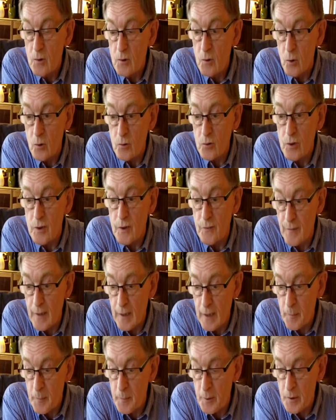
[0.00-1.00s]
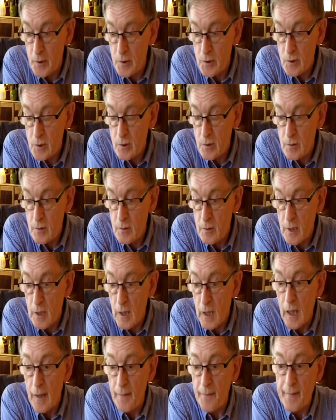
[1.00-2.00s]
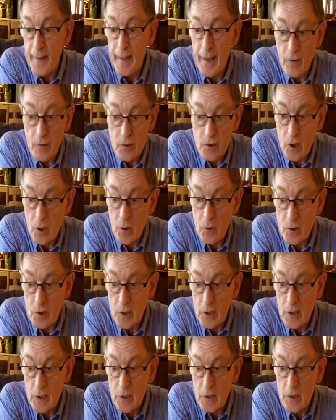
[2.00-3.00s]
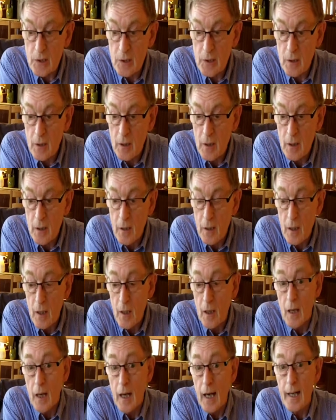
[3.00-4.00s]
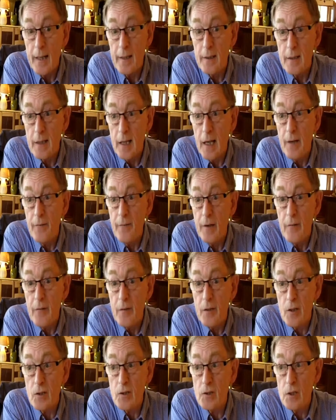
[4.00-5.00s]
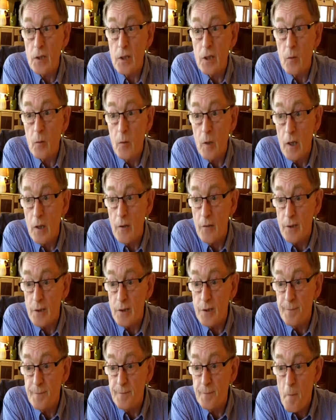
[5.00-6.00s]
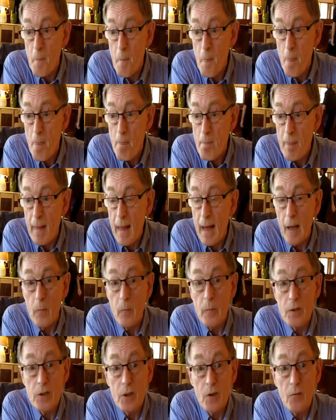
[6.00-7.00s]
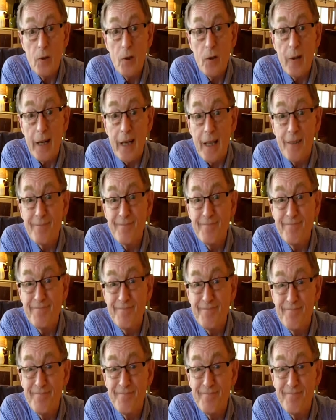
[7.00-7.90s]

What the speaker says: talk to developers and their associates, and gave evidence and inquiries, and we're still doing it.